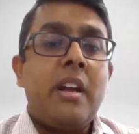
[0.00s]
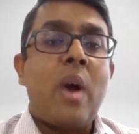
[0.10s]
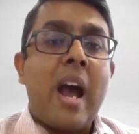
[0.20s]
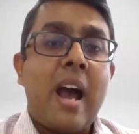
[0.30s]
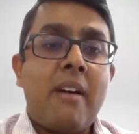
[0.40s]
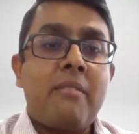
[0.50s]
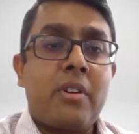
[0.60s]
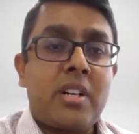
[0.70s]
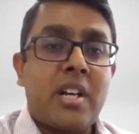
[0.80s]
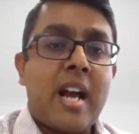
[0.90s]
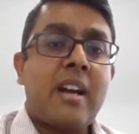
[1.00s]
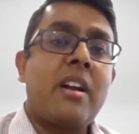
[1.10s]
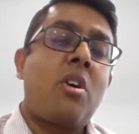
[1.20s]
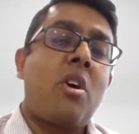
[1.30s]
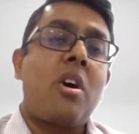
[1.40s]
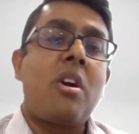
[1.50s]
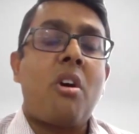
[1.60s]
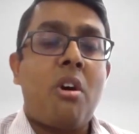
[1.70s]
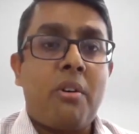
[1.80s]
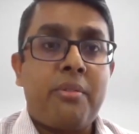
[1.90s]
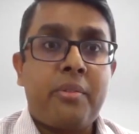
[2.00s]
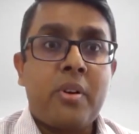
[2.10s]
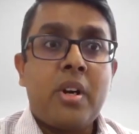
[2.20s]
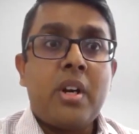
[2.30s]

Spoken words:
if you have a track record of